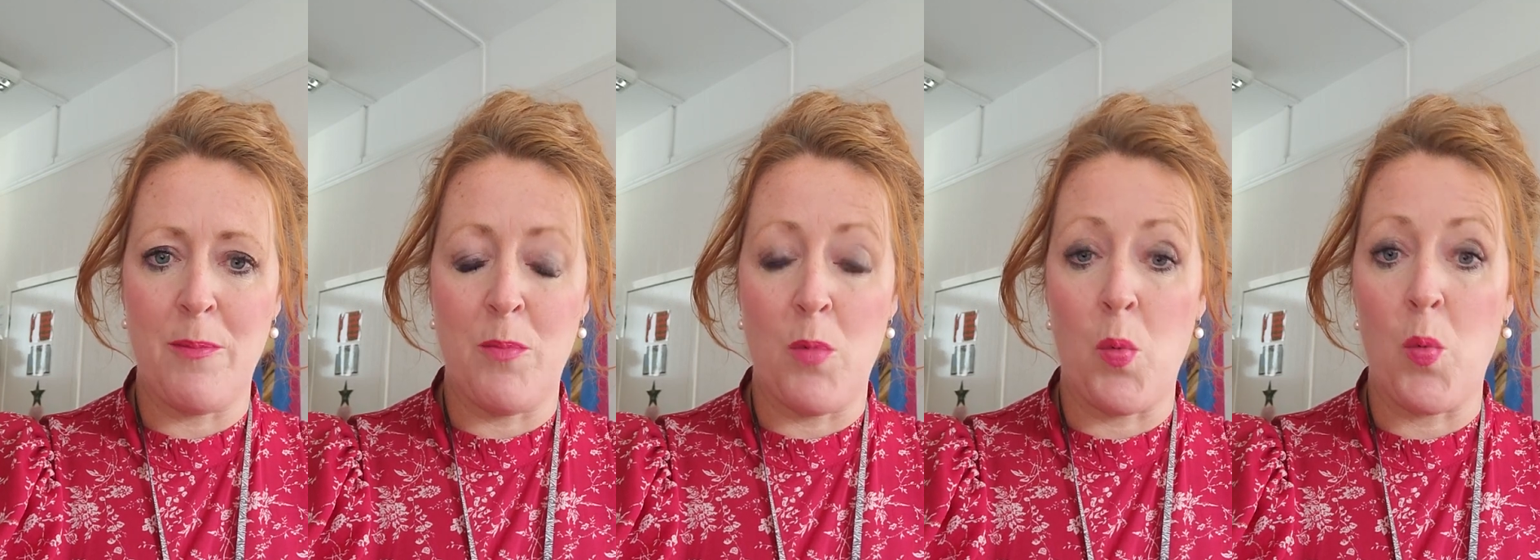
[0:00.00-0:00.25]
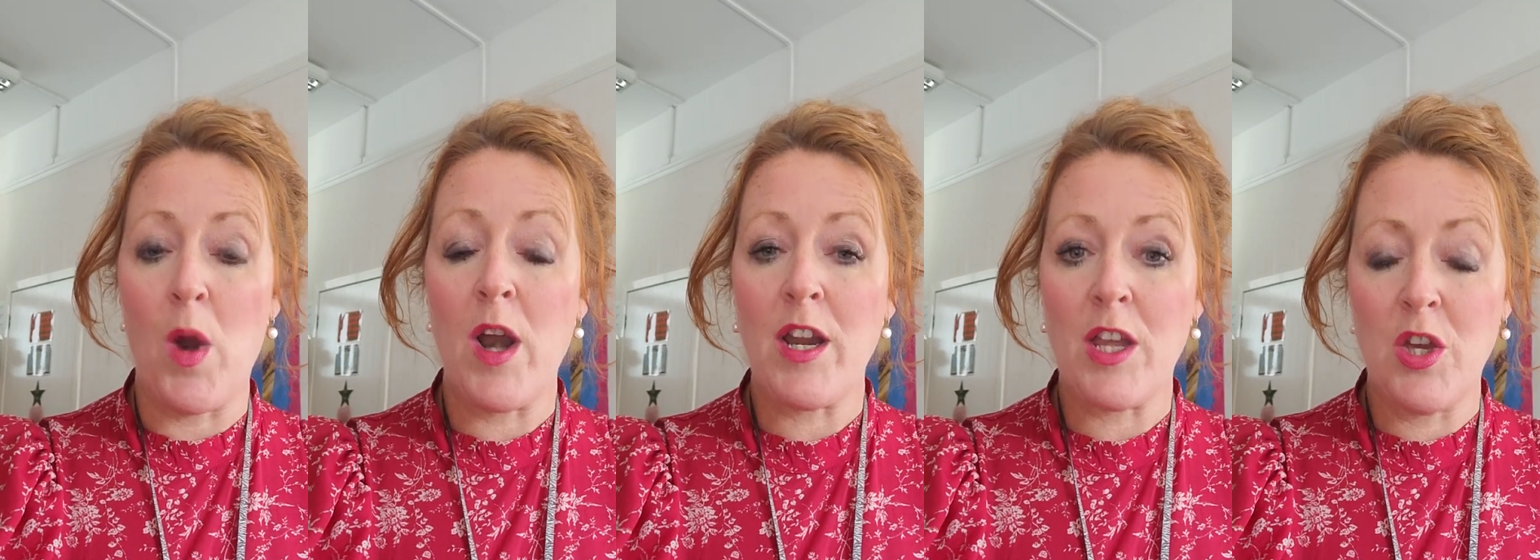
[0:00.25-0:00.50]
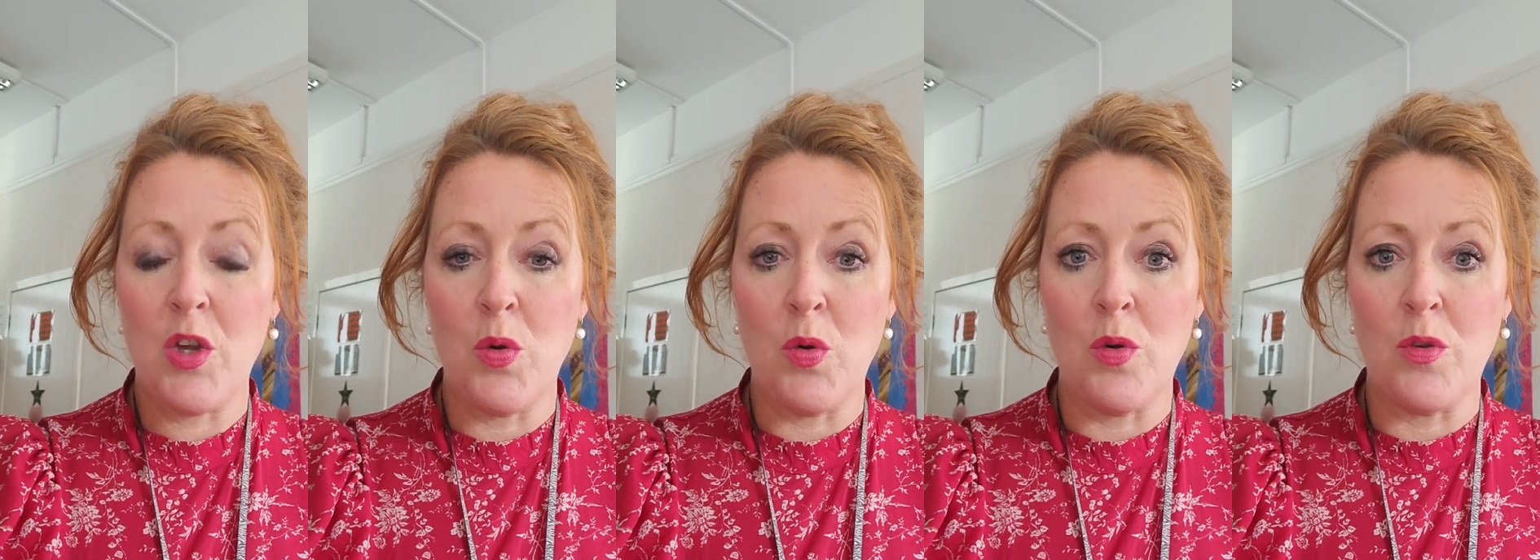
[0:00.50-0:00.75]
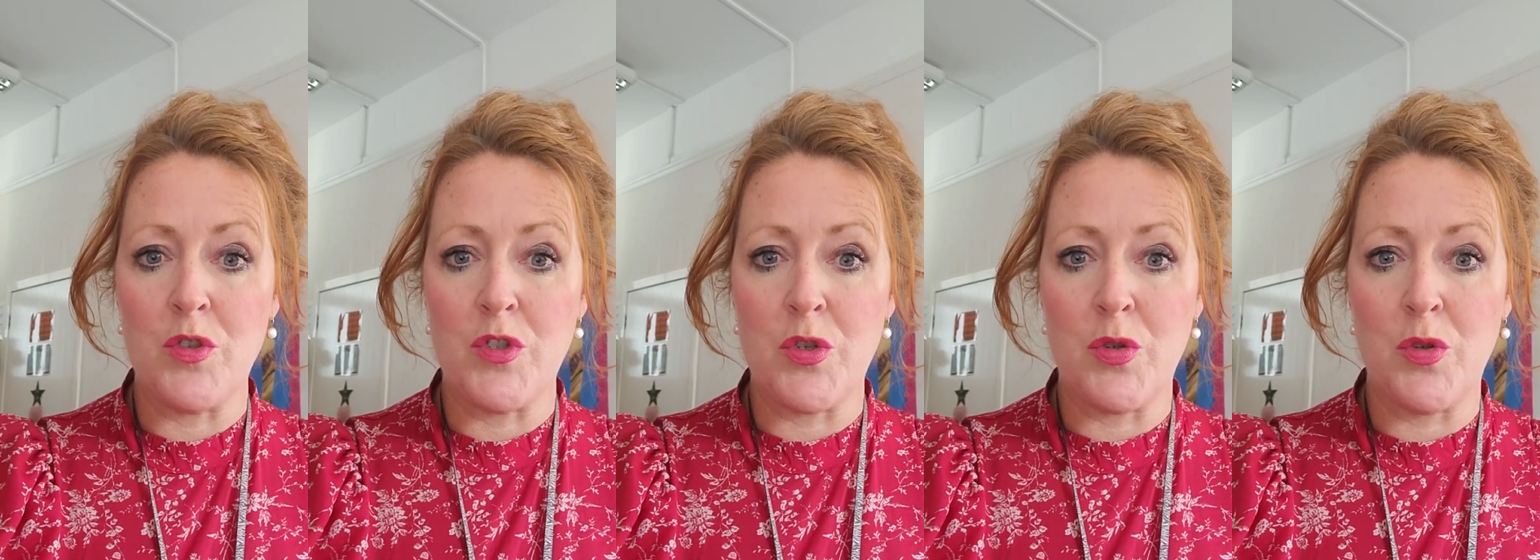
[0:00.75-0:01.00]
work you all
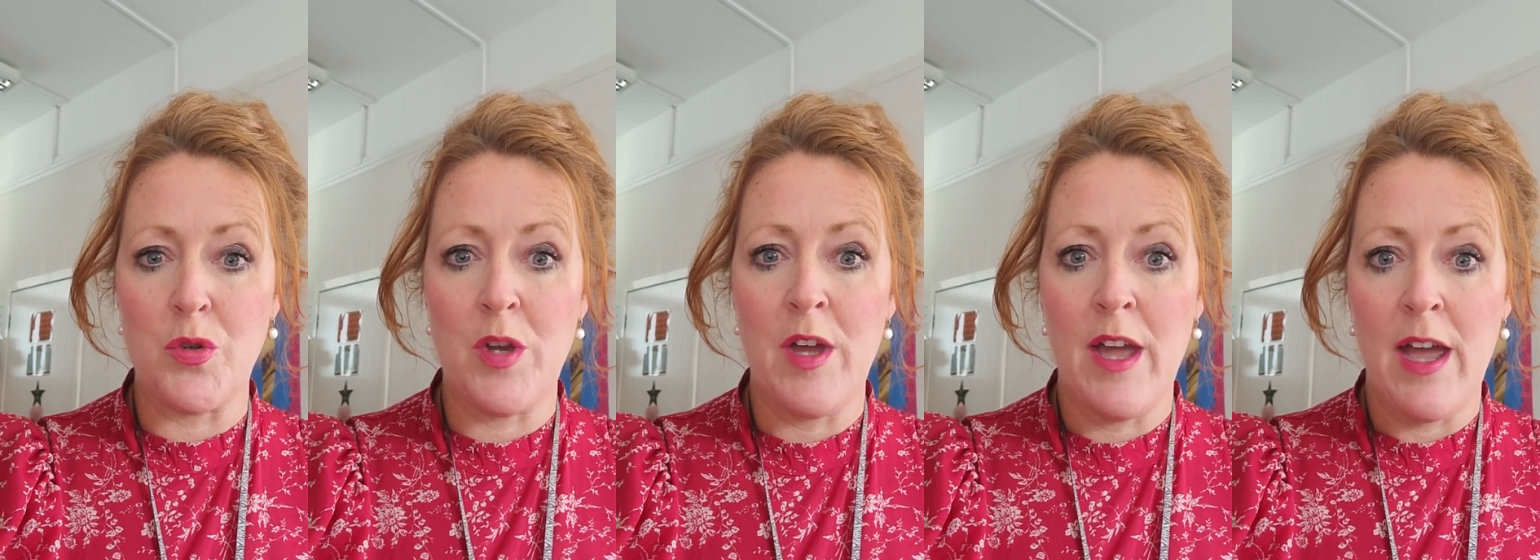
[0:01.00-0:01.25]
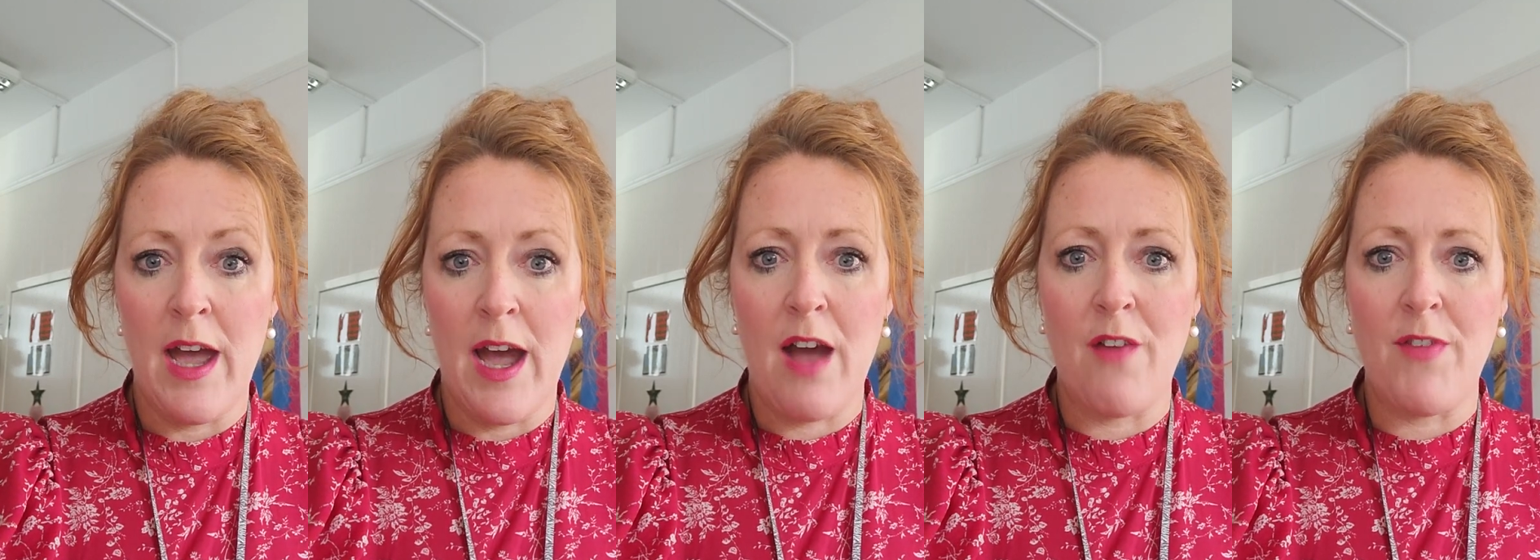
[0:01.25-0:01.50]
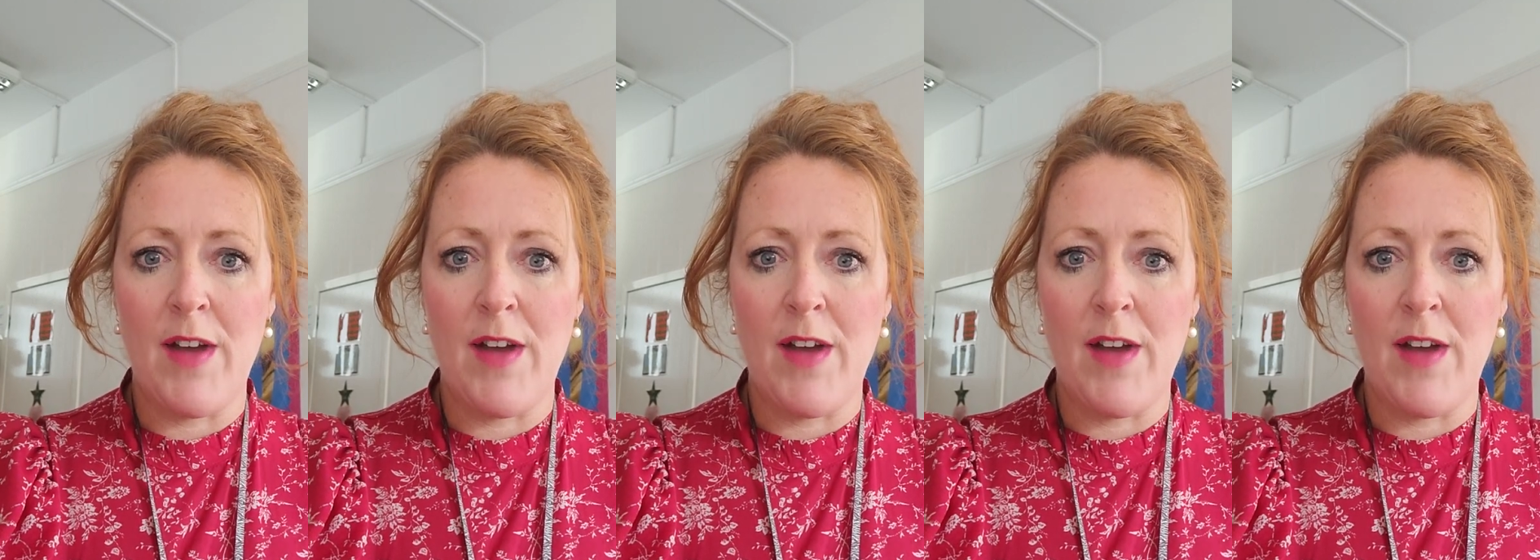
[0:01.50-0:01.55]
do, have